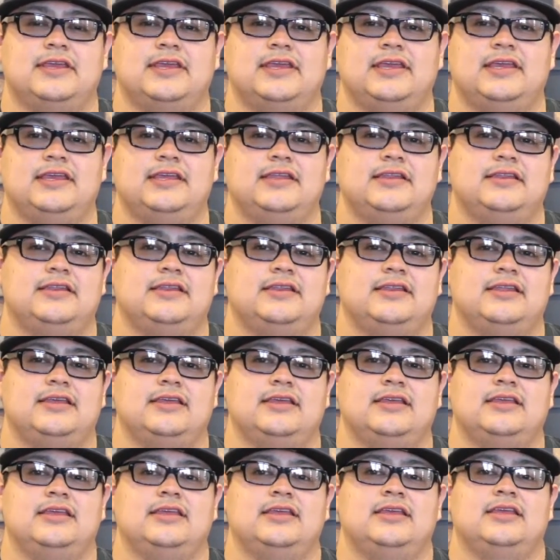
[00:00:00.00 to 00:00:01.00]
and
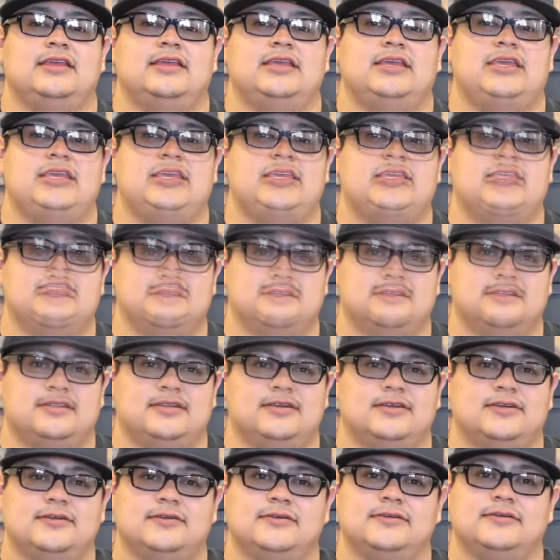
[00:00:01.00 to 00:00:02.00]
east
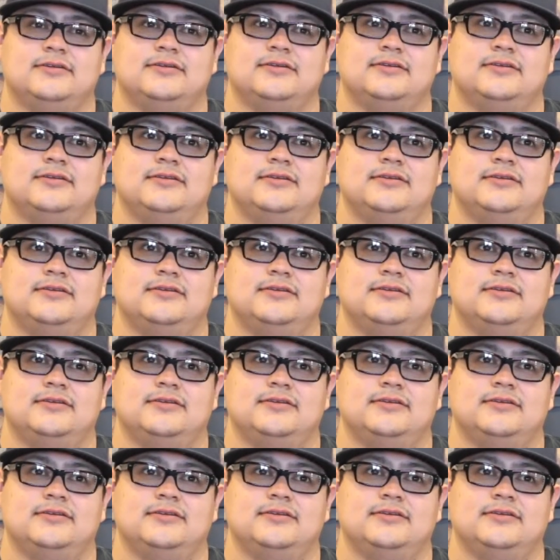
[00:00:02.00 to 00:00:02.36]
side, or